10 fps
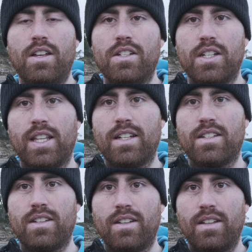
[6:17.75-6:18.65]
So
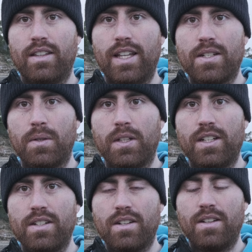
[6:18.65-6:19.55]
that's all it
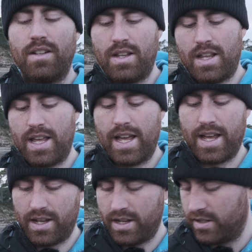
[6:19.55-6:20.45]
is.
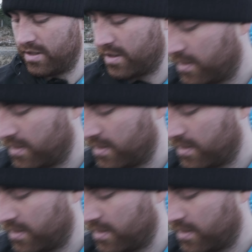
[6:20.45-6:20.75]
And